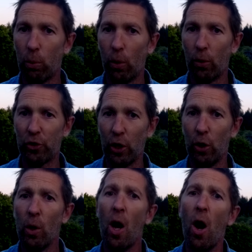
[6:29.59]
were
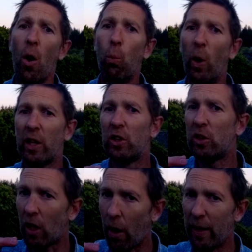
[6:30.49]
going to
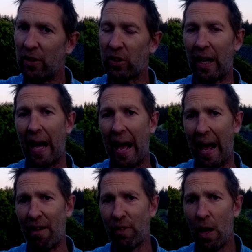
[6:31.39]
have
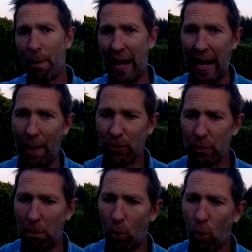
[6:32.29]
perhaps more what we
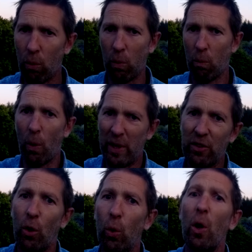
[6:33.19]
call
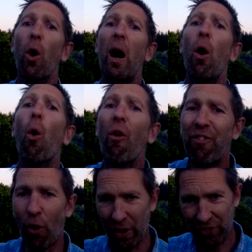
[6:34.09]
authoritarian
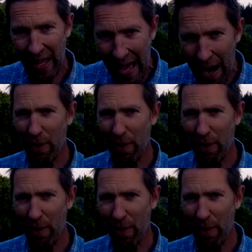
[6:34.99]
personality.